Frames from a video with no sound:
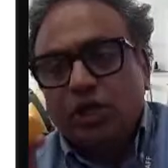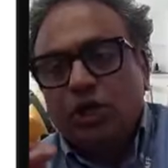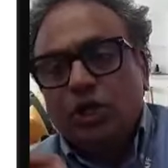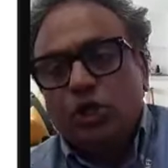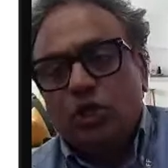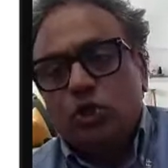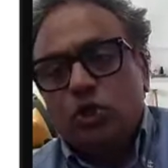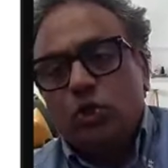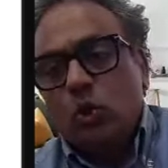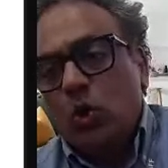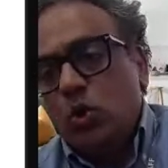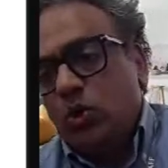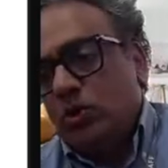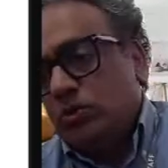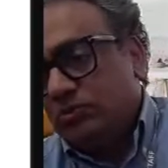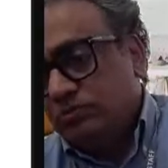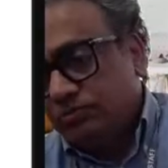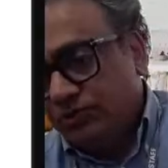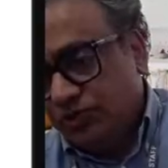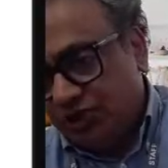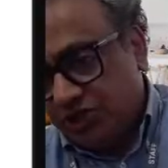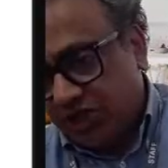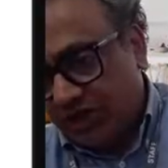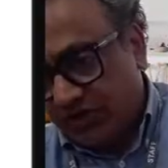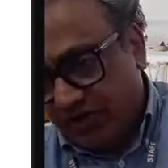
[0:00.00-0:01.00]
two
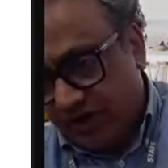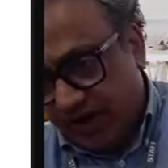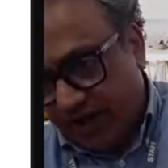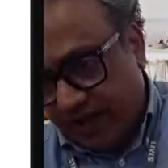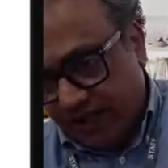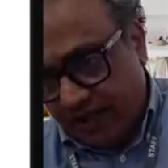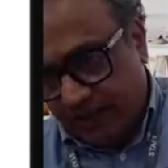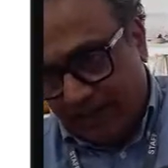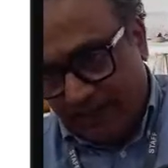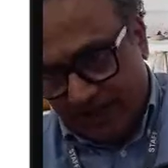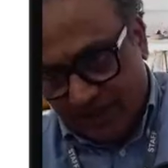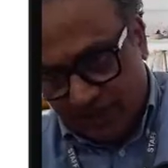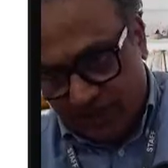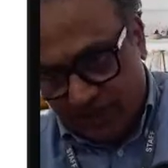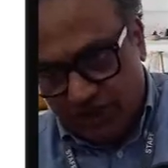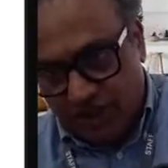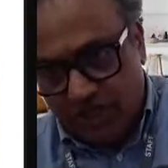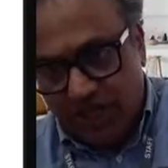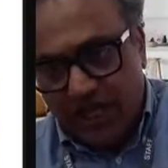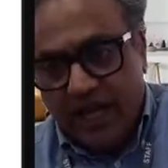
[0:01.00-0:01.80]
general emails,